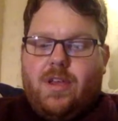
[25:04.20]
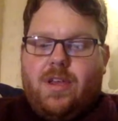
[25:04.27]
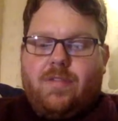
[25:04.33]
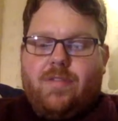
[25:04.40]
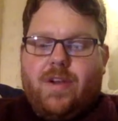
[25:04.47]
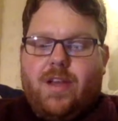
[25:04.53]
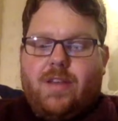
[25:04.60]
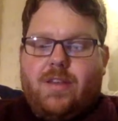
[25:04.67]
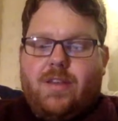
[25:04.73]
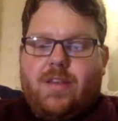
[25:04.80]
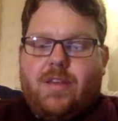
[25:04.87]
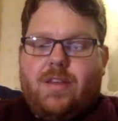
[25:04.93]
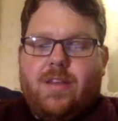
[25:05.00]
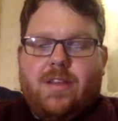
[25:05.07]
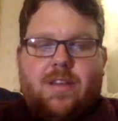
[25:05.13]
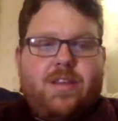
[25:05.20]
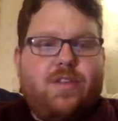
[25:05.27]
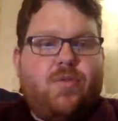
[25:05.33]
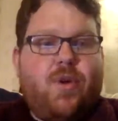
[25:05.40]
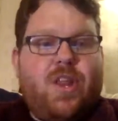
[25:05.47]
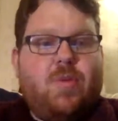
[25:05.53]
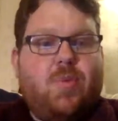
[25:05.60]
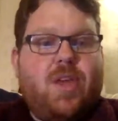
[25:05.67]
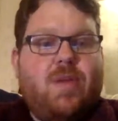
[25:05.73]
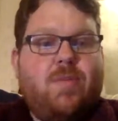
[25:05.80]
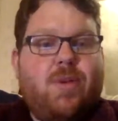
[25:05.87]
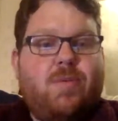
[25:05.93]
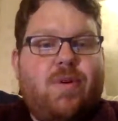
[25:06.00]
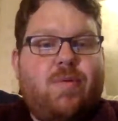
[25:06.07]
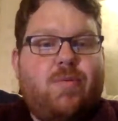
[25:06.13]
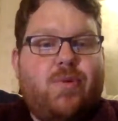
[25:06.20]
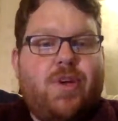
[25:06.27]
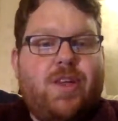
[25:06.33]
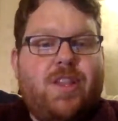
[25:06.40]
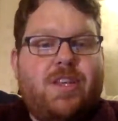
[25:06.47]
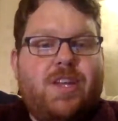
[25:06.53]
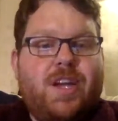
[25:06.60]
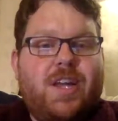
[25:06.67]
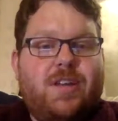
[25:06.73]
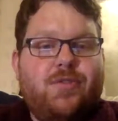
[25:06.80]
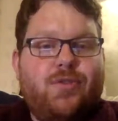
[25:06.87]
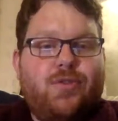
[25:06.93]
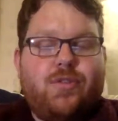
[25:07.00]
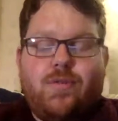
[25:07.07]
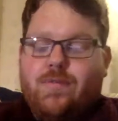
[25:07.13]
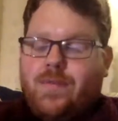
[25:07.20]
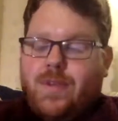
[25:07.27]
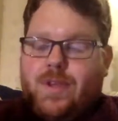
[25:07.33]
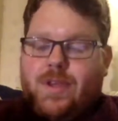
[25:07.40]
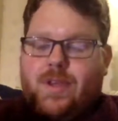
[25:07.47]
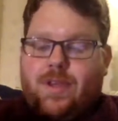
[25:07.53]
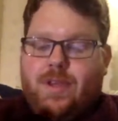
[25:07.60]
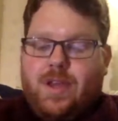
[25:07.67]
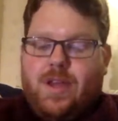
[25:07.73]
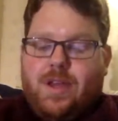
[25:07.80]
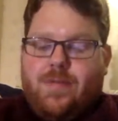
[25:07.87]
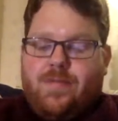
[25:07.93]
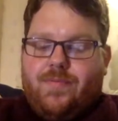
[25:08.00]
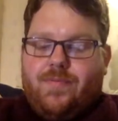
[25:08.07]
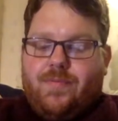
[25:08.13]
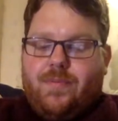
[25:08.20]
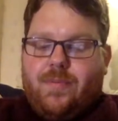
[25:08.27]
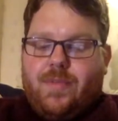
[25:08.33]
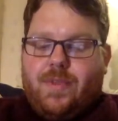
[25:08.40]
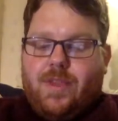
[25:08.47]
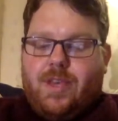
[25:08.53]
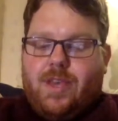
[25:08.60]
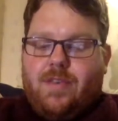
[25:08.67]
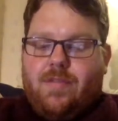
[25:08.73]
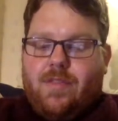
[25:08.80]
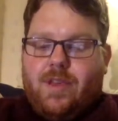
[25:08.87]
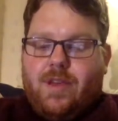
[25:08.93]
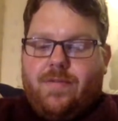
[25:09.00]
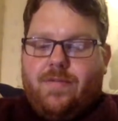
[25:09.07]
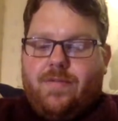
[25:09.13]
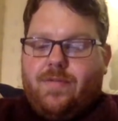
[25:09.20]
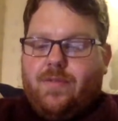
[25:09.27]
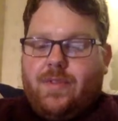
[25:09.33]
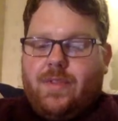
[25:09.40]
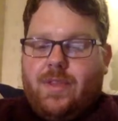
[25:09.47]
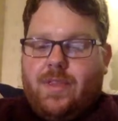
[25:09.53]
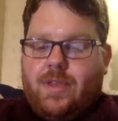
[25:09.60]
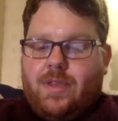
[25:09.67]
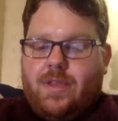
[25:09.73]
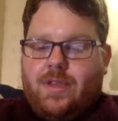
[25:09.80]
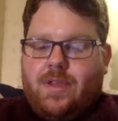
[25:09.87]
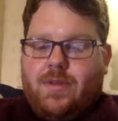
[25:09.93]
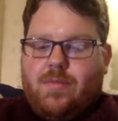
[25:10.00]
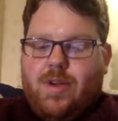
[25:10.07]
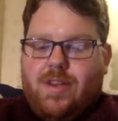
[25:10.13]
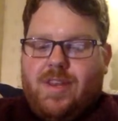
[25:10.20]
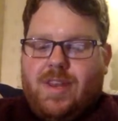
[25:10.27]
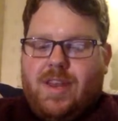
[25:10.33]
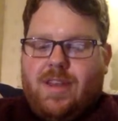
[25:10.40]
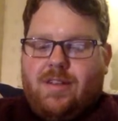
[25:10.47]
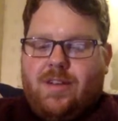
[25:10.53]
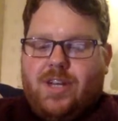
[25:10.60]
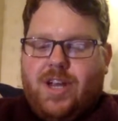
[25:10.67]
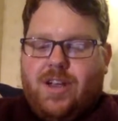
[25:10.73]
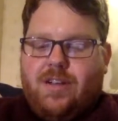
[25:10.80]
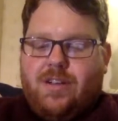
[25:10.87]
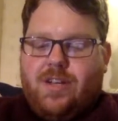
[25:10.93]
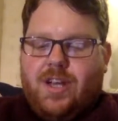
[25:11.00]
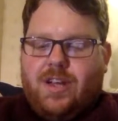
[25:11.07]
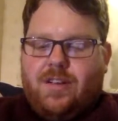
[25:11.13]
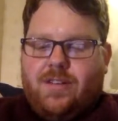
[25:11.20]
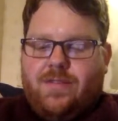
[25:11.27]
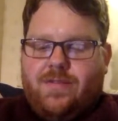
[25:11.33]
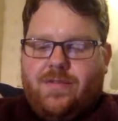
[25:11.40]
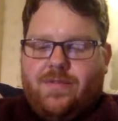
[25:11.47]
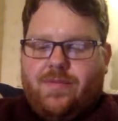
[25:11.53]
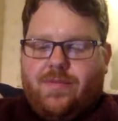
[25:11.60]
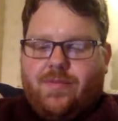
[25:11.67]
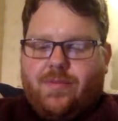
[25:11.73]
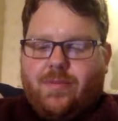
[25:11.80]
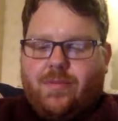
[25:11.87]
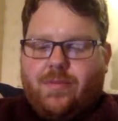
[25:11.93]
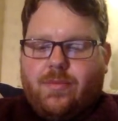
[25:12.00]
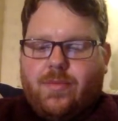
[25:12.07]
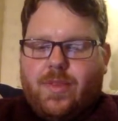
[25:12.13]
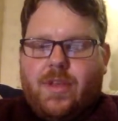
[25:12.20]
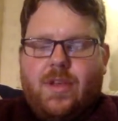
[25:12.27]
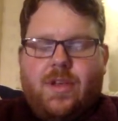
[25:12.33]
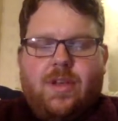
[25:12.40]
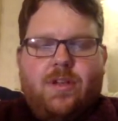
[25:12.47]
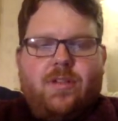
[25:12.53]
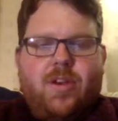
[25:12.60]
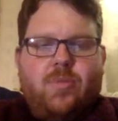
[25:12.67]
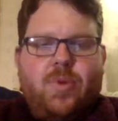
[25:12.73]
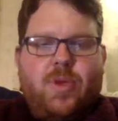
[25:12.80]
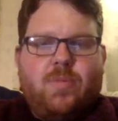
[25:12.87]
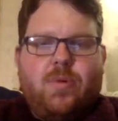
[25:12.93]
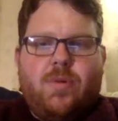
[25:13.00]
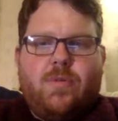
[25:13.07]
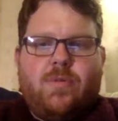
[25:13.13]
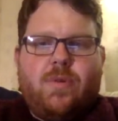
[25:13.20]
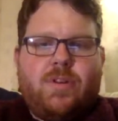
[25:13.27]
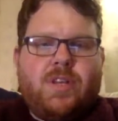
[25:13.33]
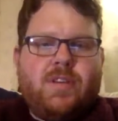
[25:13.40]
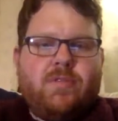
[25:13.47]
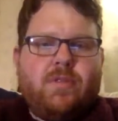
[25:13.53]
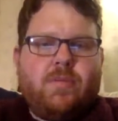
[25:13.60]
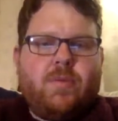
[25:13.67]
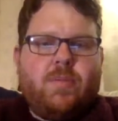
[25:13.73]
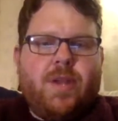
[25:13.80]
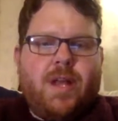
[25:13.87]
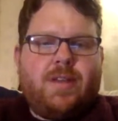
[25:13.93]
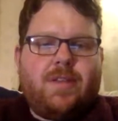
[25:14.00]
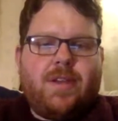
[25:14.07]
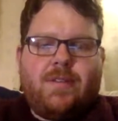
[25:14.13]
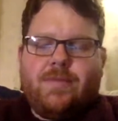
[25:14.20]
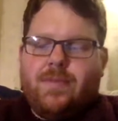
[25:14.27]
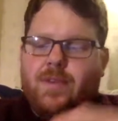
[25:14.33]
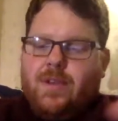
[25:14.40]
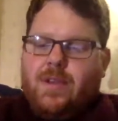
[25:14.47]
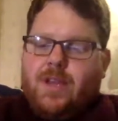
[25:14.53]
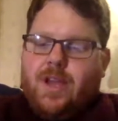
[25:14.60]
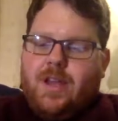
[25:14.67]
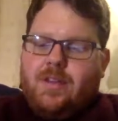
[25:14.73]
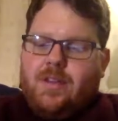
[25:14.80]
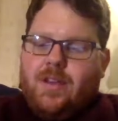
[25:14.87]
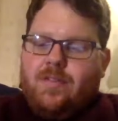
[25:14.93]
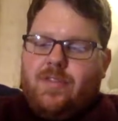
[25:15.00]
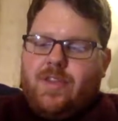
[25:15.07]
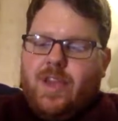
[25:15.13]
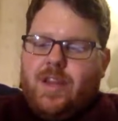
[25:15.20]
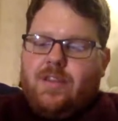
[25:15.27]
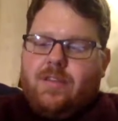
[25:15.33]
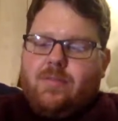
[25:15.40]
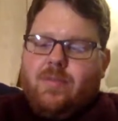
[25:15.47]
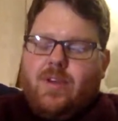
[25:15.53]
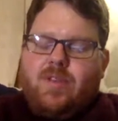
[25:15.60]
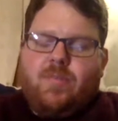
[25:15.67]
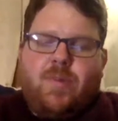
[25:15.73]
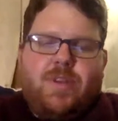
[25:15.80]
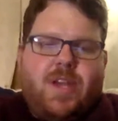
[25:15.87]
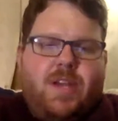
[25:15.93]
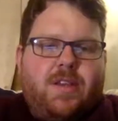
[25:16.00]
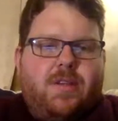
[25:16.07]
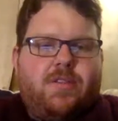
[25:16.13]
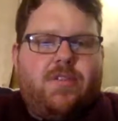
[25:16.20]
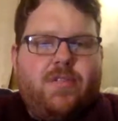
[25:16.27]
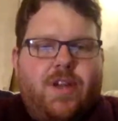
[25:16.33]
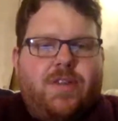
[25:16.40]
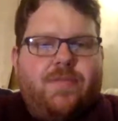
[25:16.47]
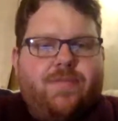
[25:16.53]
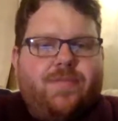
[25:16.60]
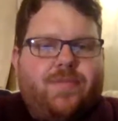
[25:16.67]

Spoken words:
I've had 20 people at one point in the chat. That's awesome. Thank you for that. My Diddy little channel. So, people, what's everyone been planting? As I've said, my potatoes are in.